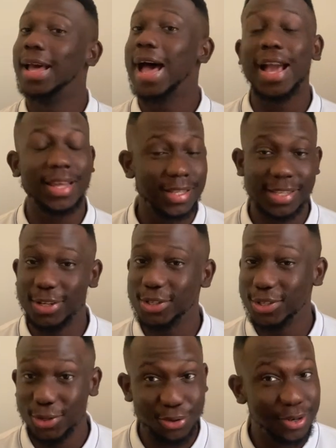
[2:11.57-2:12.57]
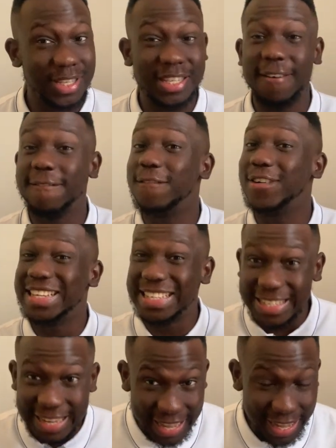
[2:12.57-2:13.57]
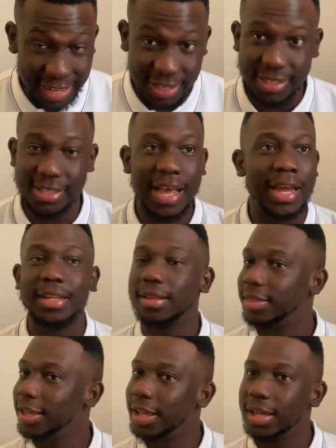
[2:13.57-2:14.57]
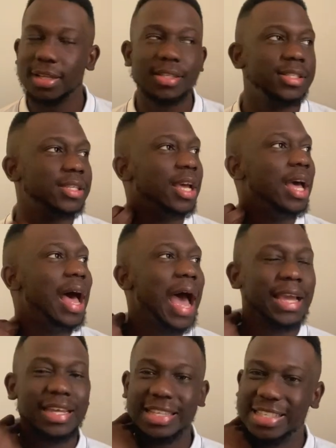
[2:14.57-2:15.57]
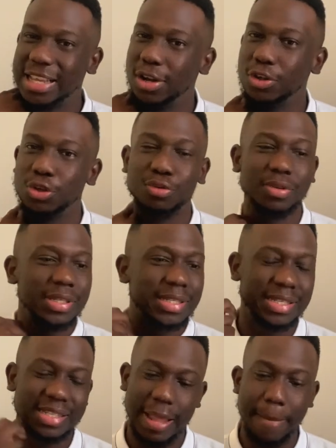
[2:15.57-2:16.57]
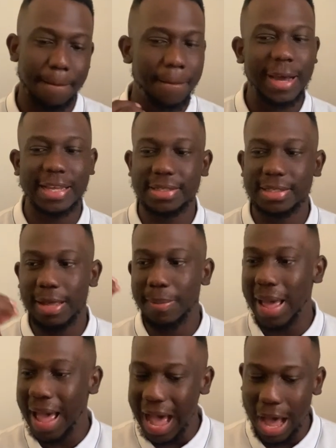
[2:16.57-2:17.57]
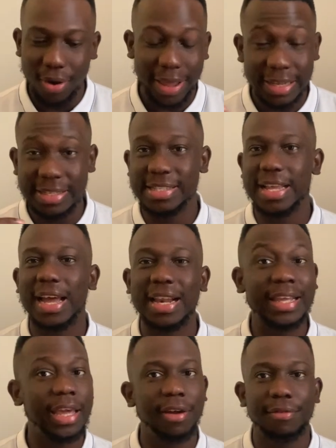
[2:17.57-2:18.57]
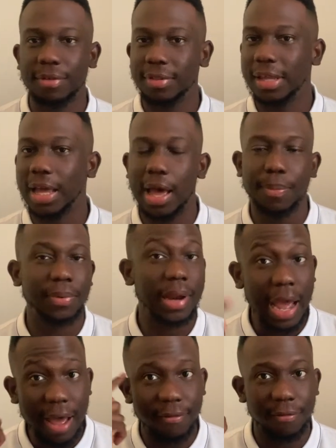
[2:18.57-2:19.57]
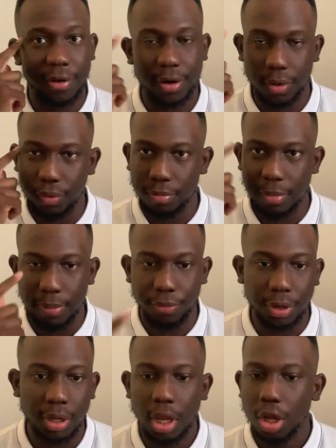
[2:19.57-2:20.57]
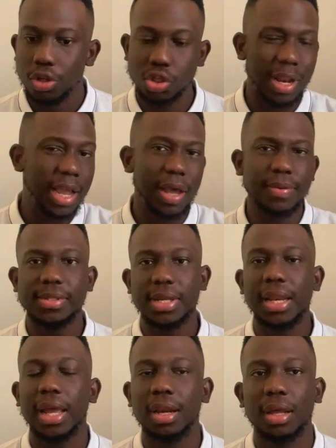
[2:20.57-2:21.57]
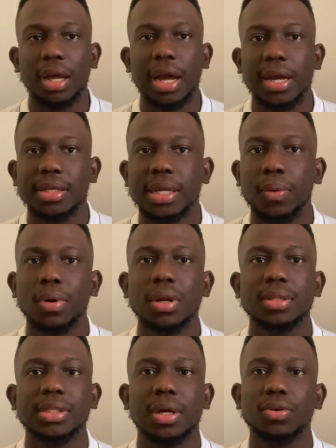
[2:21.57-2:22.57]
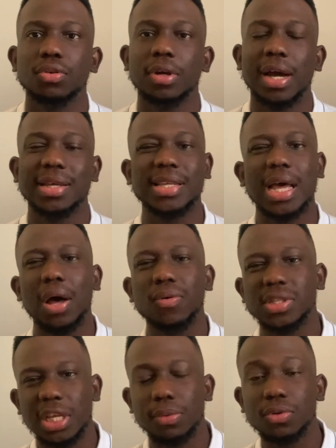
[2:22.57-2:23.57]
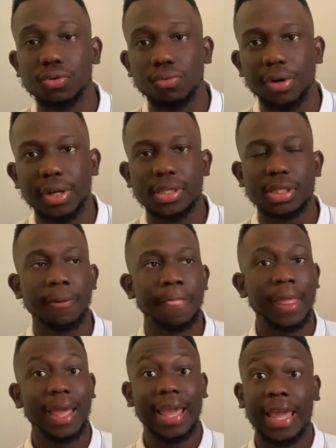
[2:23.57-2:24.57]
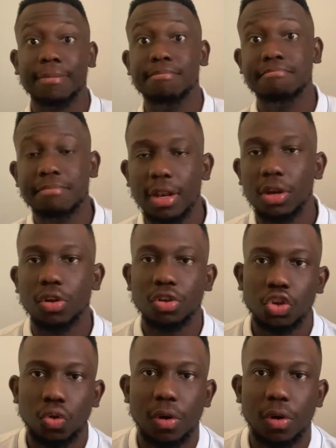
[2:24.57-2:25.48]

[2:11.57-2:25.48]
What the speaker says: I can tell stories for days. And the thing is, I can tell you step by step how exactly everything happened. I have a very good memory. So like I was saying earlier, guys, I want to tell you guys how I was able to raise $1 million